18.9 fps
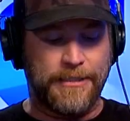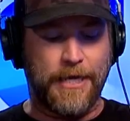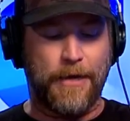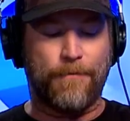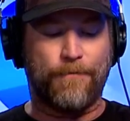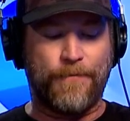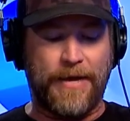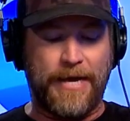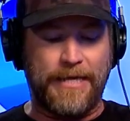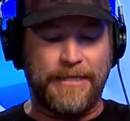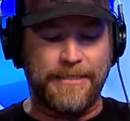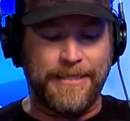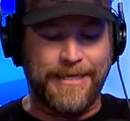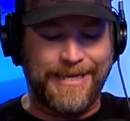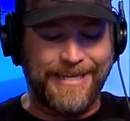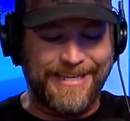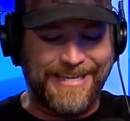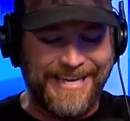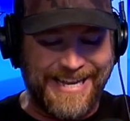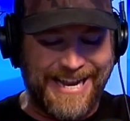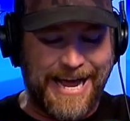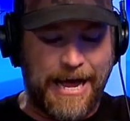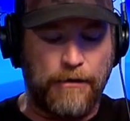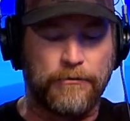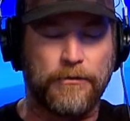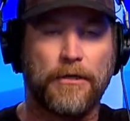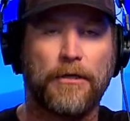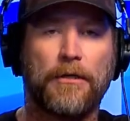to help fans get
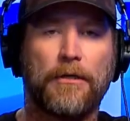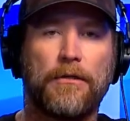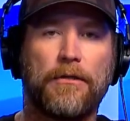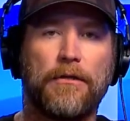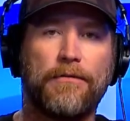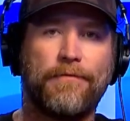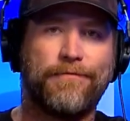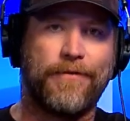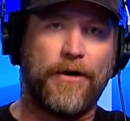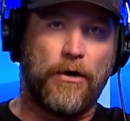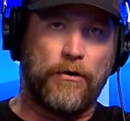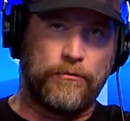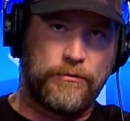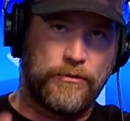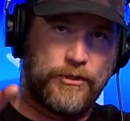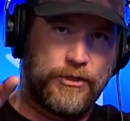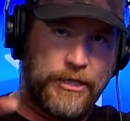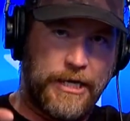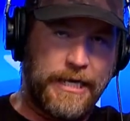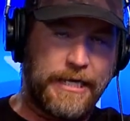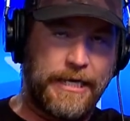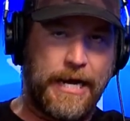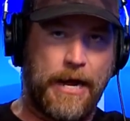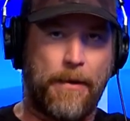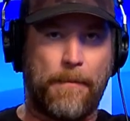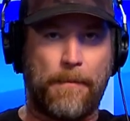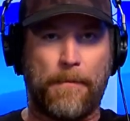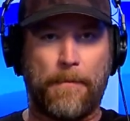out the vote. Check it
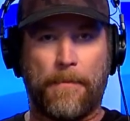out.